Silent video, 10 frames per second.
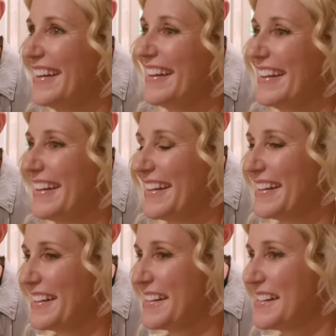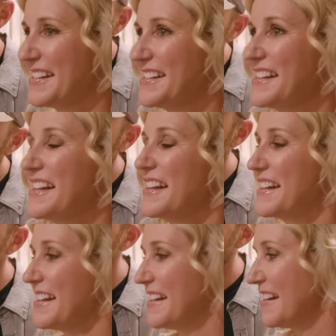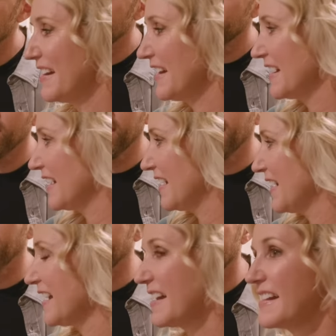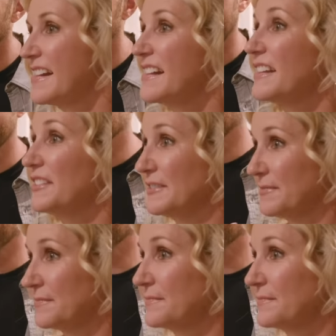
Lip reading: (not speaking)